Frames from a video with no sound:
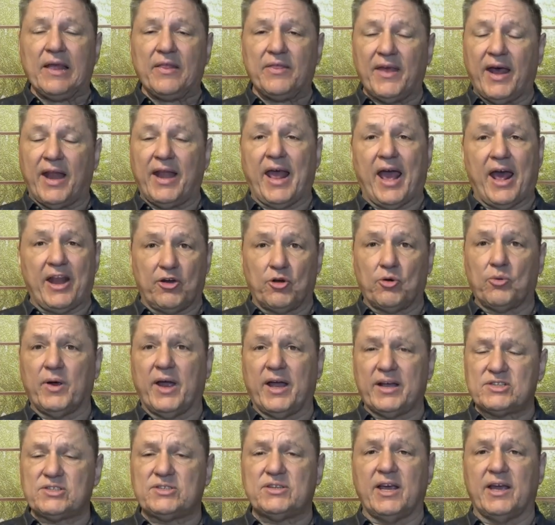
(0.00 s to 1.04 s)
that
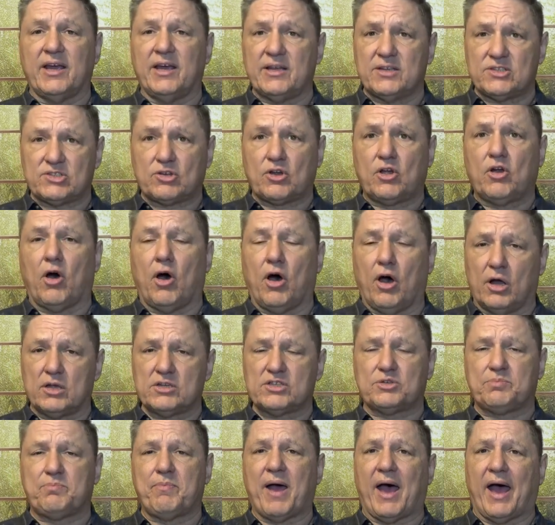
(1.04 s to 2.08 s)
anorexia is
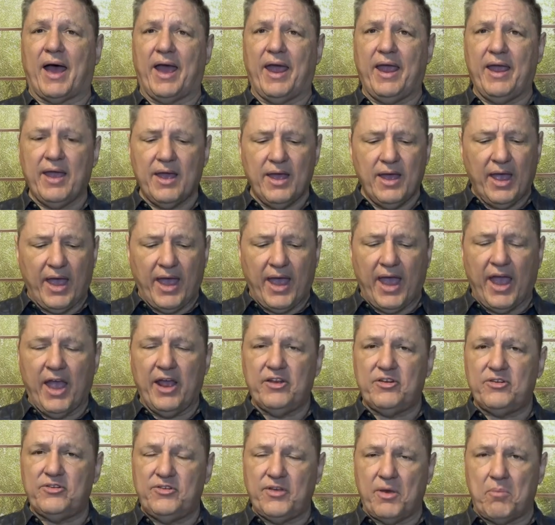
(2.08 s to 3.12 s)
caused by
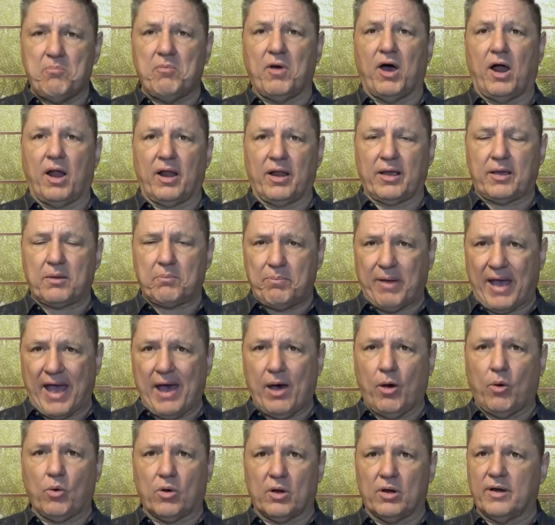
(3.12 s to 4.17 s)
a demonic
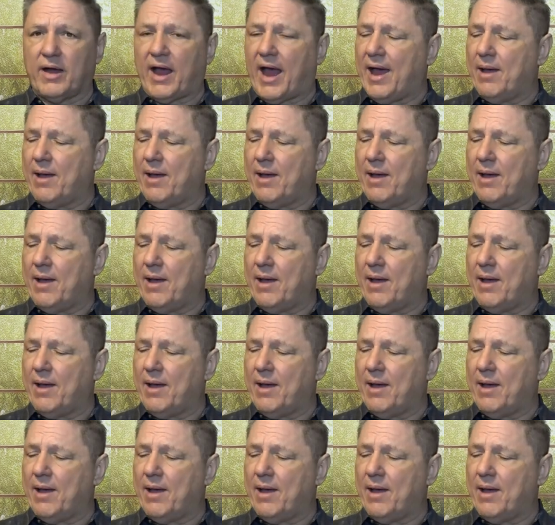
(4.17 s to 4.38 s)
power.